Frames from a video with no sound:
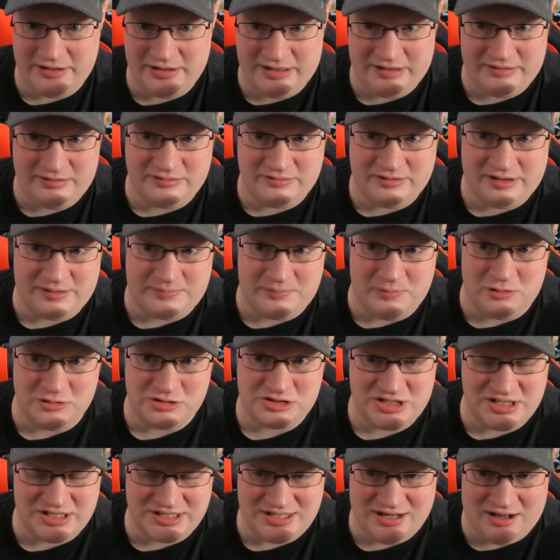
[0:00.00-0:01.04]
And like most
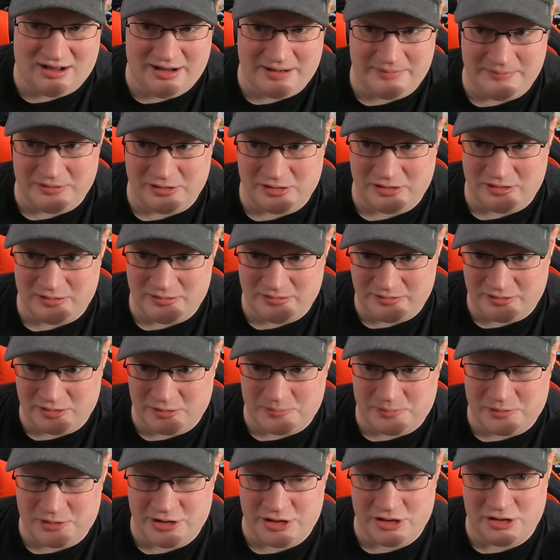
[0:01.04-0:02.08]
of the time, they're they're
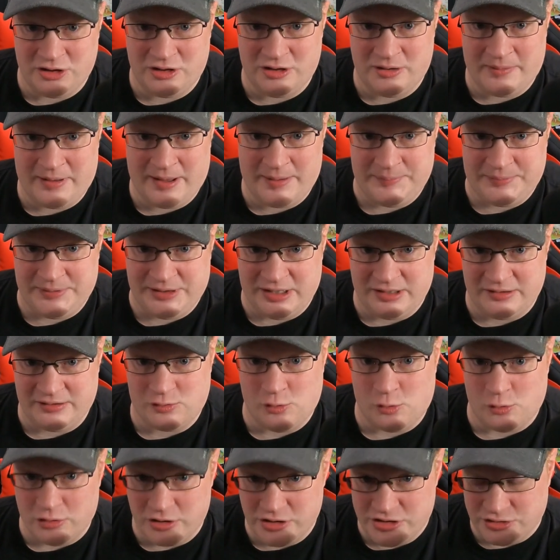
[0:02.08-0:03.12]
pretty good about being
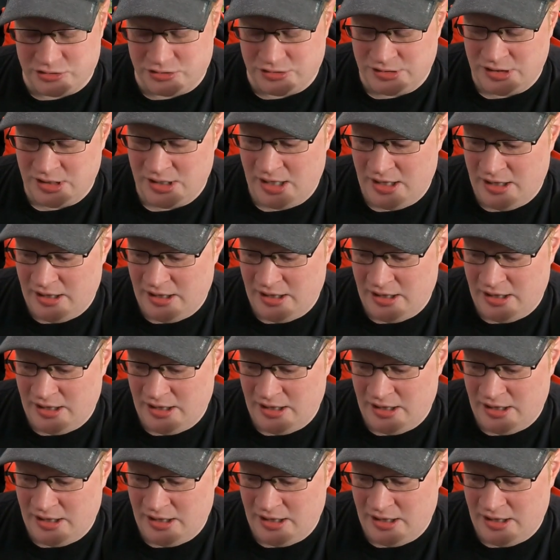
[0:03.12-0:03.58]
cordial